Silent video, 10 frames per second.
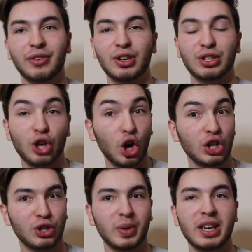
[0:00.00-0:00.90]
first
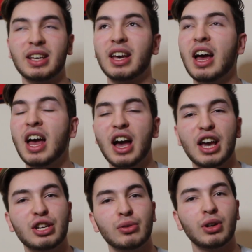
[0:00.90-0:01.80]
college week,
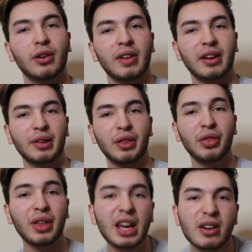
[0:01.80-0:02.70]
and you do a lot of like
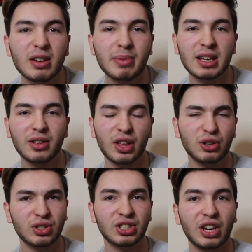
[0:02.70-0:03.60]
theory based thing
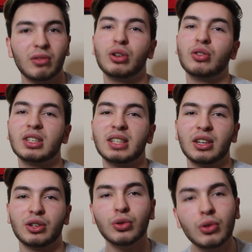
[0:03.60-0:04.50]
and just generally
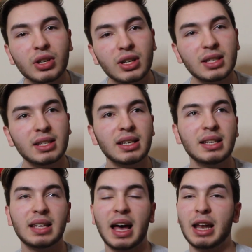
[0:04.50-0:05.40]
understanding
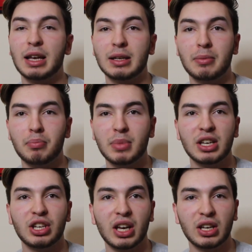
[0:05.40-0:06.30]
audiences and
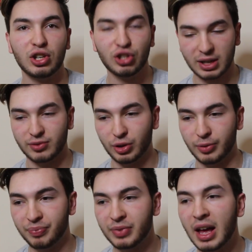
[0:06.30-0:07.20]
media in
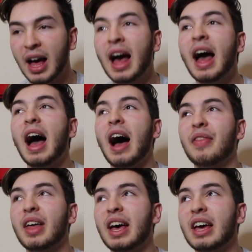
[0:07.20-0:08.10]
general.
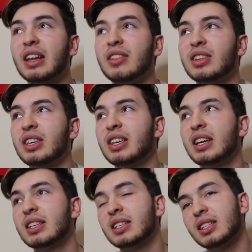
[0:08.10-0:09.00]
And then
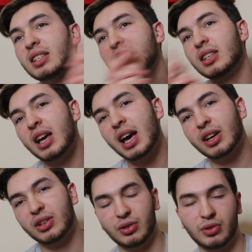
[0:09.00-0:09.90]
the
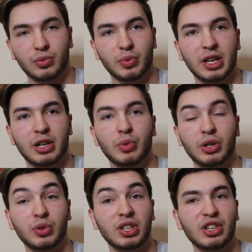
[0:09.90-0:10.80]
second week,
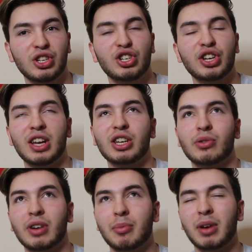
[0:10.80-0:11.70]
which was in
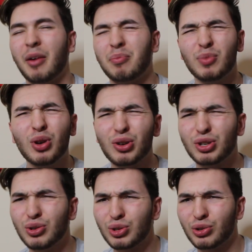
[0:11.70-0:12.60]
January, I'm not
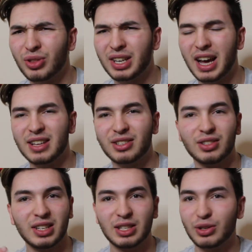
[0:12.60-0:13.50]
too sure on the dates
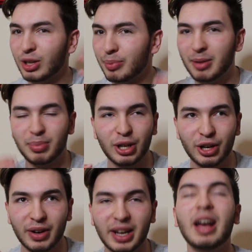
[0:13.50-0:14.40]
because it's all a bit
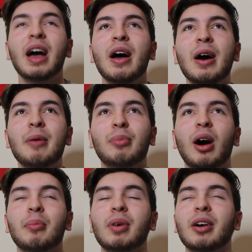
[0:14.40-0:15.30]
blurry,
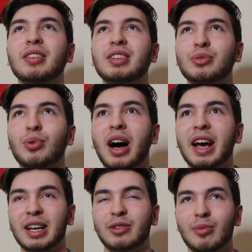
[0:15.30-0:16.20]
but this is what
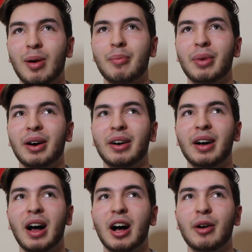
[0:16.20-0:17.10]
I can remember.
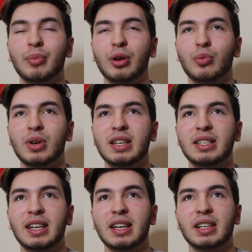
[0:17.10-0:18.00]
We
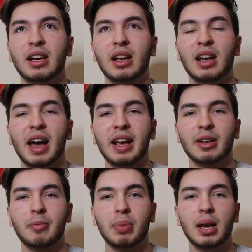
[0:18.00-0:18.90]
did
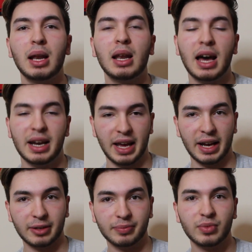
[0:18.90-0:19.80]
like
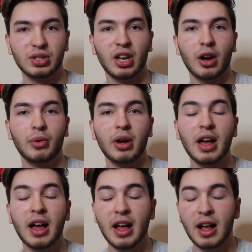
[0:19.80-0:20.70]
planning. So
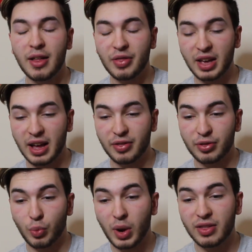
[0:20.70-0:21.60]
the
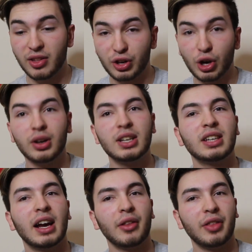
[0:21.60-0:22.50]
way that the college
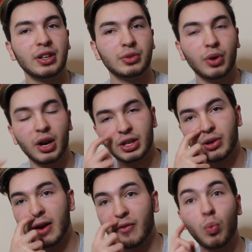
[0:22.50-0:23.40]
side of things work,
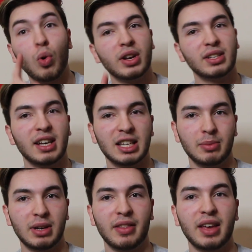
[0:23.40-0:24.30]
you have one
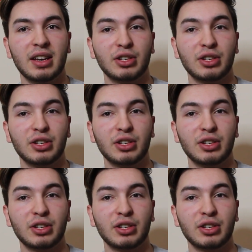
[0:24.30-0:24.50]
assessment at the end.